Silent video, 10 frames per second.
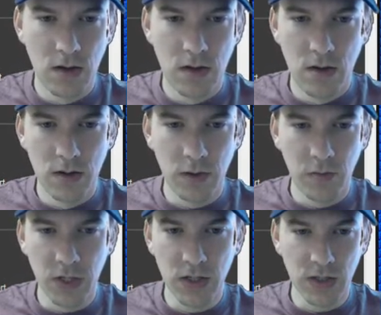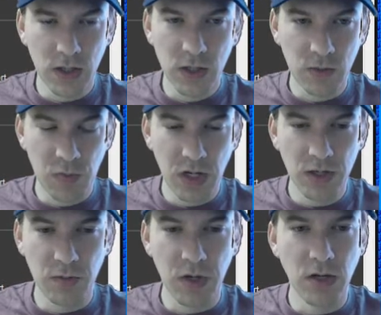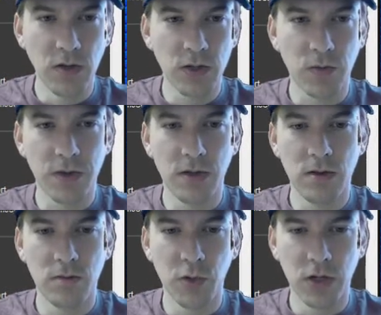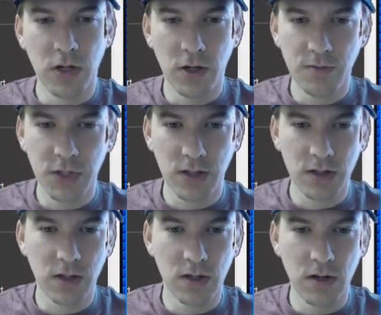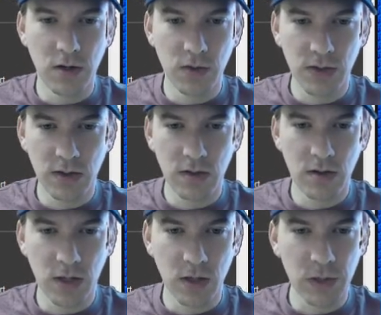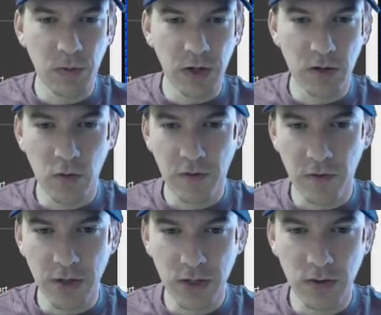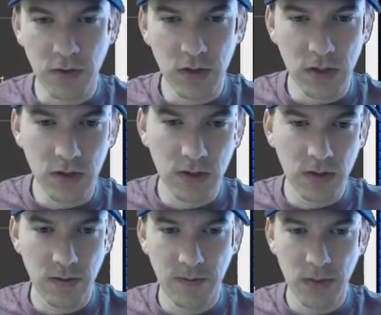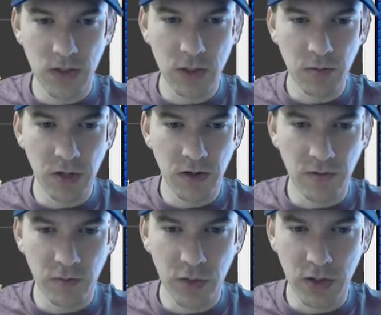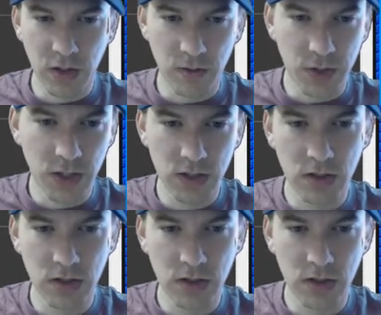so because this speed is being used within the bullet object, it knows that the speed I'm referring to is the speed of the bullet object.